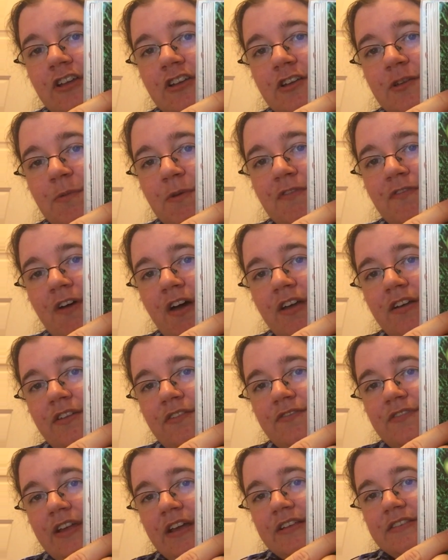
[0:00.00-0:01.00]
To be fond
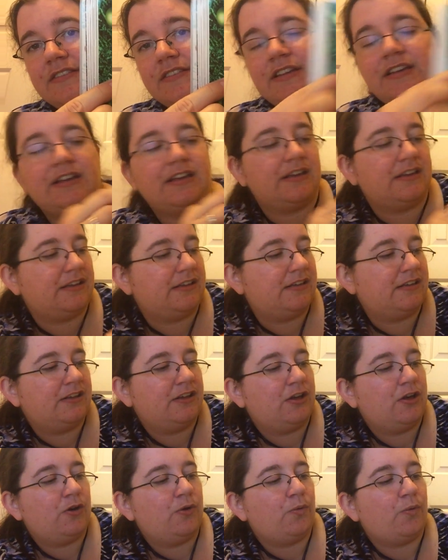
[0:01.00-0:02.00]
of dancing
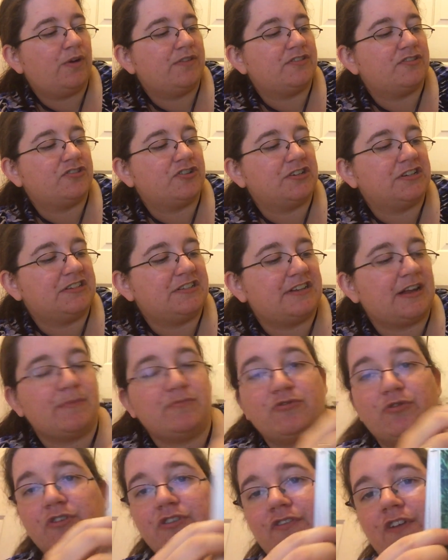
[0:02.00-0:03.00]
was a certain step
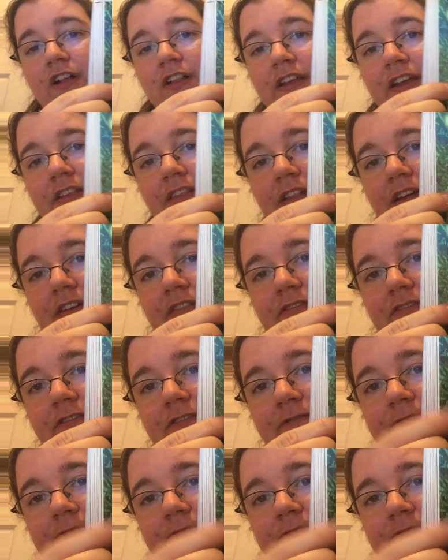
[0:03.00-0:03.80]
towards falling in love.